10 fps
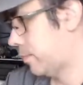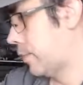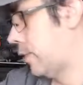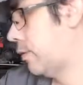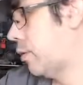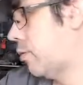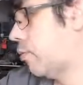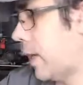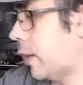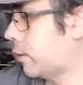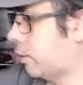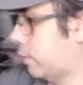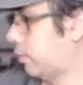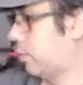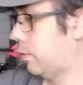This goes back
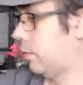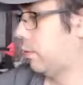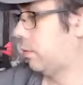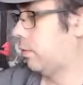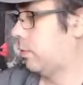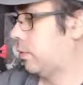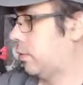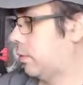to